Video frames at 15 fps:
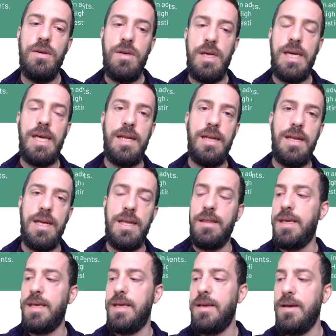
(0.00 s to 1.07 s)
in
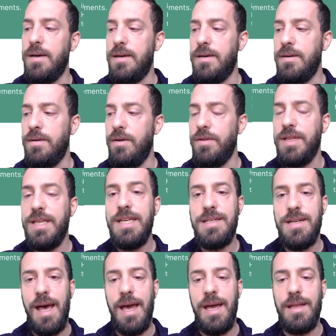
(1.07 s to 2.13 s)
the OT
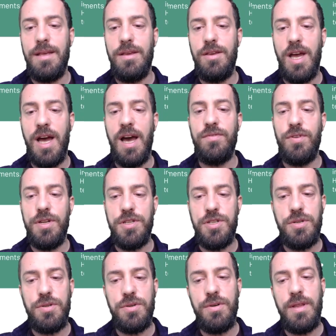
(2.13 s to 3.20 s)
side, you have to
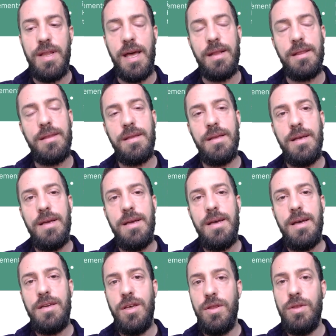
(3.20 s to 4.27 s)
ensure that
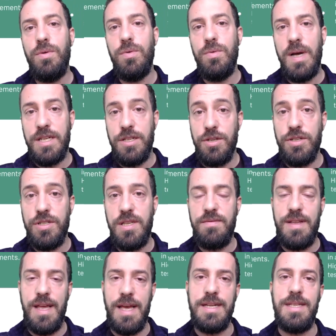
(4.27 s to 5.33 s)
you do exhaustive
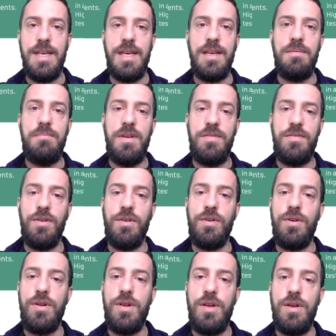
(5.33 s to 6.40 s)
testing
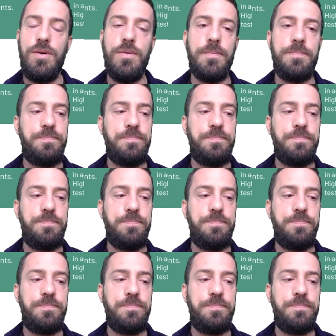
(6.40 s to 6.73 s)
before you